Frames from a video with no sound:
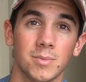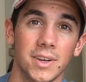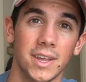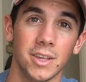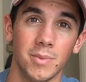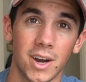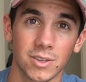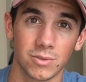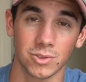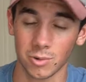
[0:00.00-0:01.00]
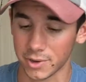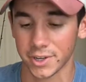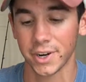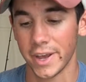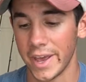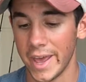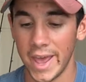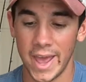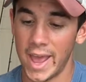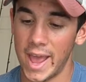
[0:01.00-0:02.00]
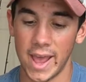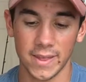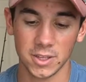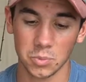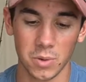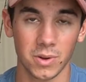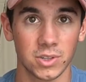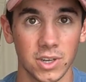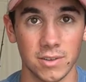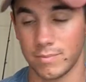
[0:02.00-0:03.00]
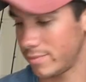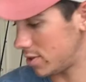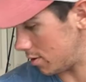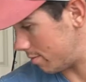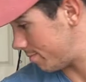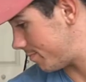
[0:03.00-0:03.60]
my daily box for saltwater, and that's pretty much it. So